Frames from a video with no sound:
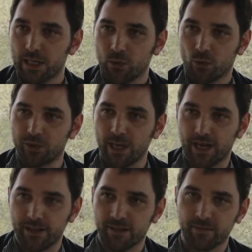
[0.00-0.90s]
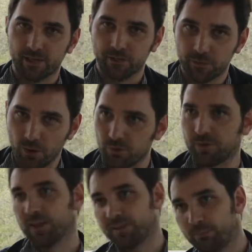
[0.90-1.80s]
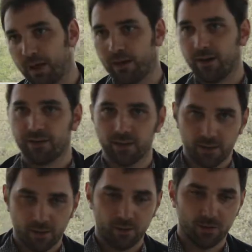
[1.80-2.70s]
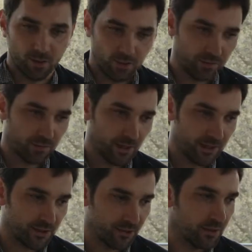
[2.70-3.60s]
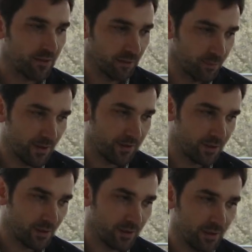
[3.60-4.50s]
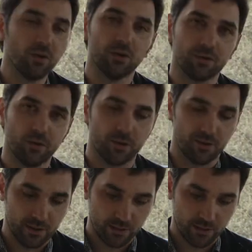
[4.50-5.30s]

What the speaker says: looked at and that throws us back at a structural question and or thought.